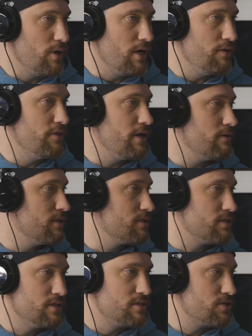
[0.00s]
right? There
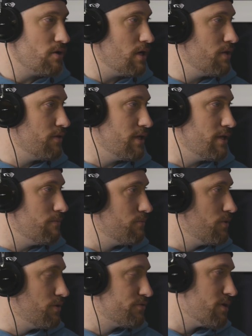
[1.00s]
is this thought that
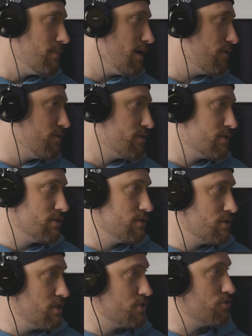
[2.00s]
somehow this
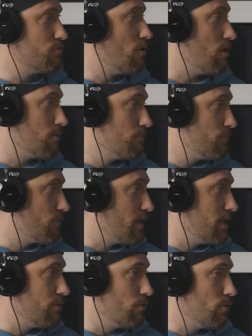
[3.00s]
is wrong,
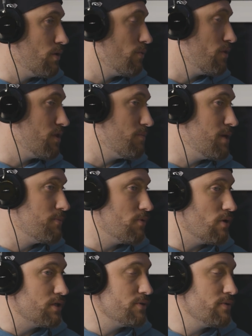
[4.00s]
right? Or that
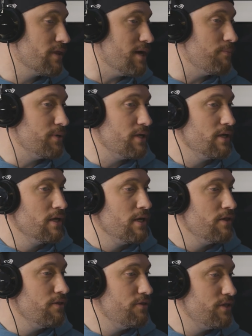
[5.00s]
people aren't doing that. But
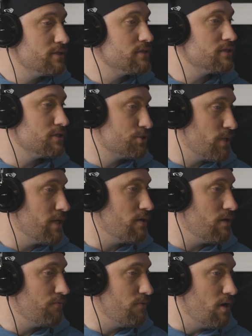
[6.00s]
this is the
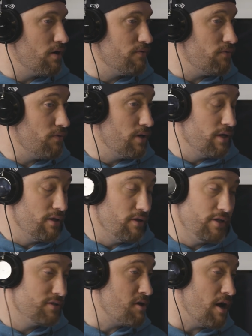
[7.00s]
trade-off of
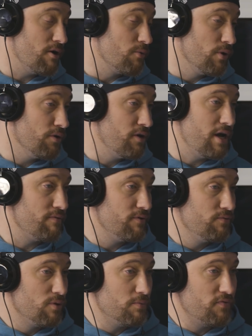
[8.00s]
in the entire world, in
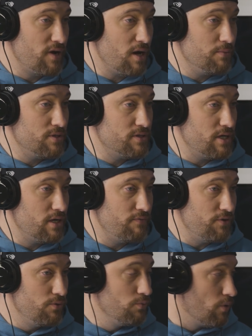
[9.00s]
every form of commerce, that
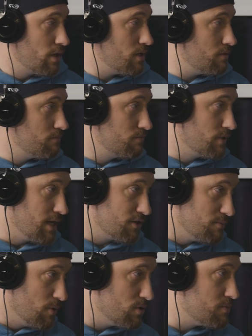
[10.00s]
if you want to
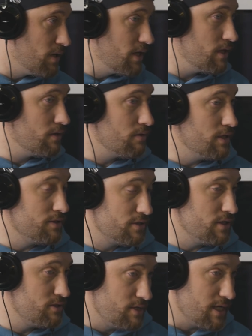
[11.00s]
get the most money, it's
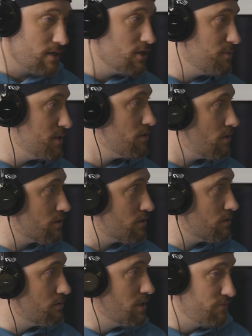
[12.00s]
going to take a little bit
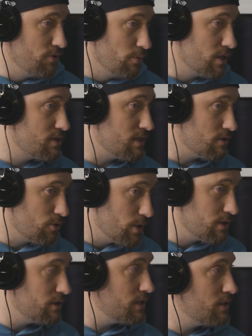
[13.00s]
longer. If you want to sell it
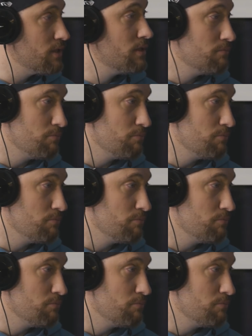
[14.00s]
quickly,